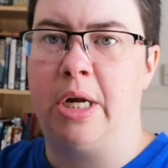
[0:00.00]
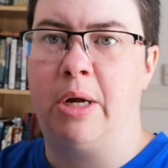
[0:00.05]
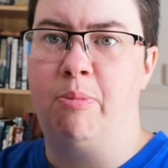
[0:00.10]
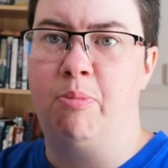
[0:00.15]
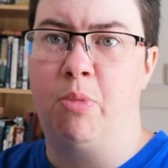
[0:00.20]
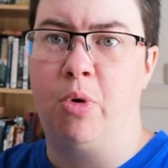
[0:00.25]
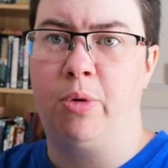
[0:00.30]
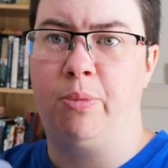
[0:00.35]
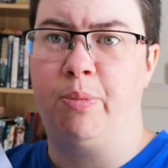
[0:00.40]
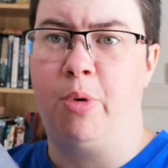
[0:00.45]

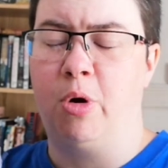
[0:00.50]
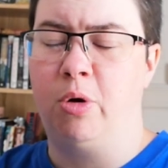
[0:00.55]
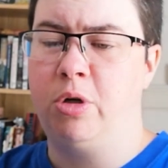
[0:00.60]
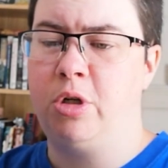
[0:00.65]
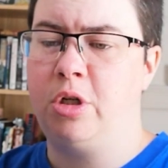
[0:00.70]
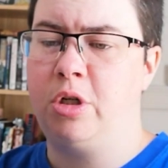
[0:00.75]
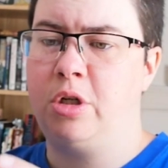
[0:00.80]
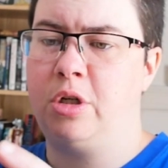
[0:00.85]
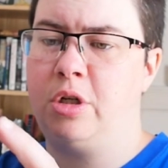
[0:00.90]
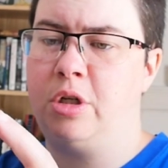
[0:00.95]
down Mod
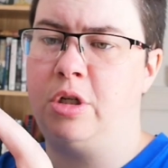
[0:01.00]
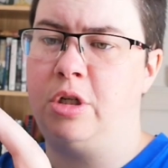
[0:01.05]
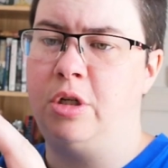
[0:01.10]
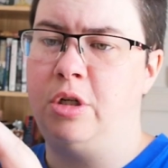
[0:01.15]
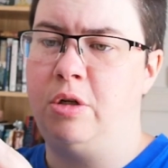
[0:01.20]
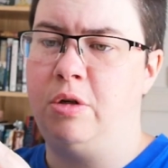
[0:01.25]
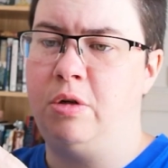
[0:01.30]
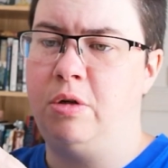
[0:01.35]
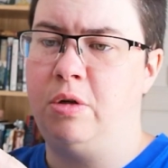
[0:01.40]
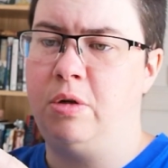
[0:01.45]
Podge
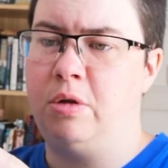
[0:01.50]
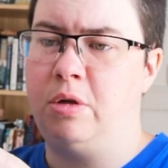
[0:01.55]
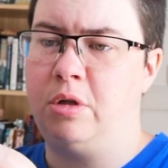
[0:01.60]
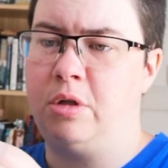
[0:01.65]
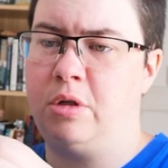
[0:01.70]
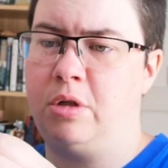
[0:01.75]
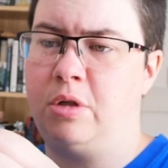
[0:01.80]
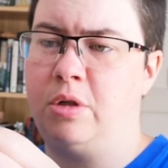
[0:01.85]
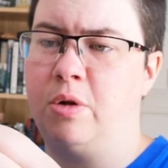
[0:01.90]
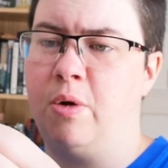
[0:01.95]
to
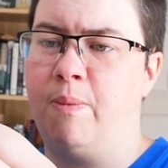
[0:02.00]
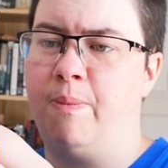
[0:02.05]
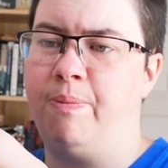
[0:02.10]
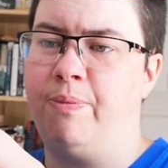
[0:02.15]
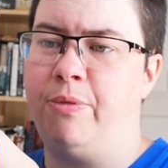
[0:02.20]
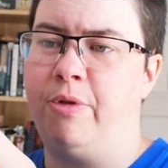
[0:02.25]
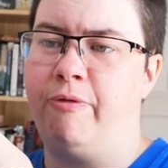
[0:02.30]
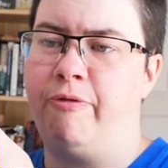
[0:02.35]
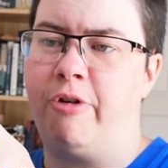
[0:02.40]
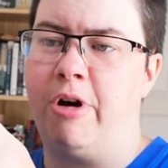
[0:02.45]
stop
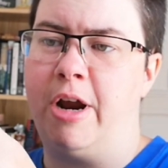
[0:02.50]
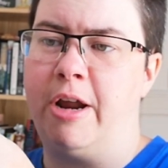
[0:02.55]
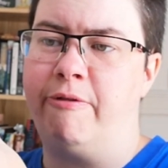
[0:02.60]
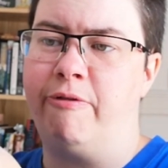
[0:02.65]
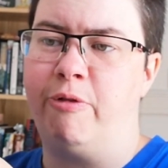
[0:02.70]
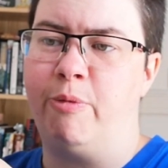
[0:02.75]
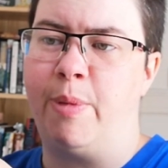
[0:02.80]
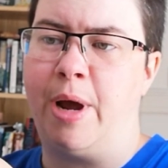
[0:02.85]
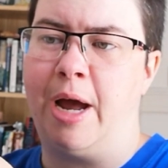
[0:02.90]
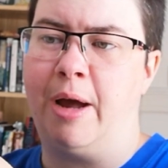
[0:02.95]
the fraying
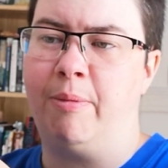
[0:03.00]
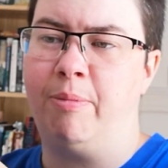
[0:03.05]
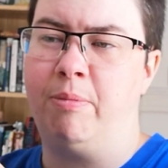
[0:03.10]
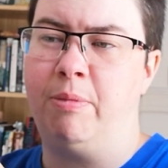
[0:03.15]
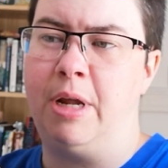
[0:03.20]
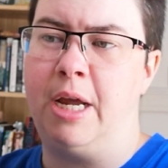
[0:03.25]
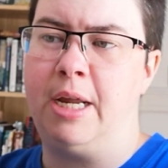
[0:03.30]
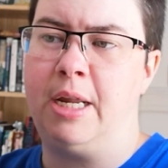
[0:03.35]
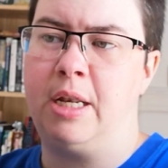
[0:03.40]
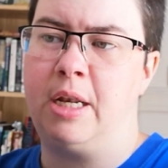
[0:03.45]
from
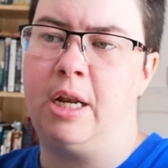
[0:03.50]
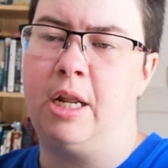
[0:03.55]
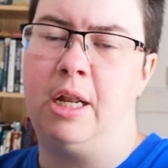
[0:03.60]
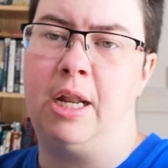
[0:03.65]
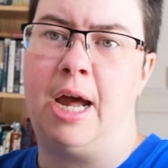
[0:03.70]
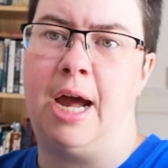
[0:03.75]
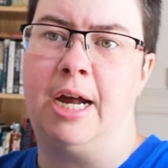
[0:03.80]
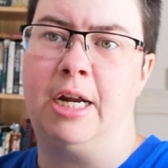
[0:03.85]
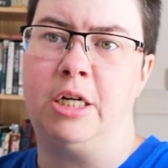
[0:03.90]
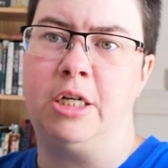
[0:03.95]
happening. Now
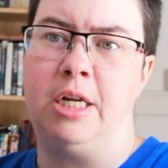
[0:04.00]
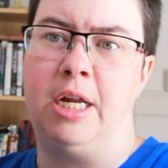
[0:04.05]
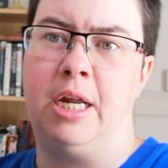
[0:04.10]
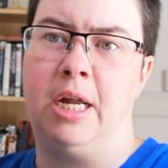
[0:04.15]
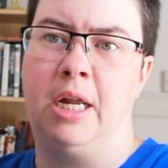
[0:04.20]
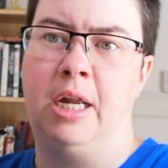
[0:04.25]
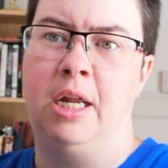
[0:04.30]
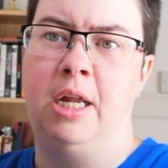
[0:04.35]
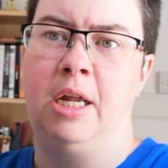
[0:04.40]
that actually,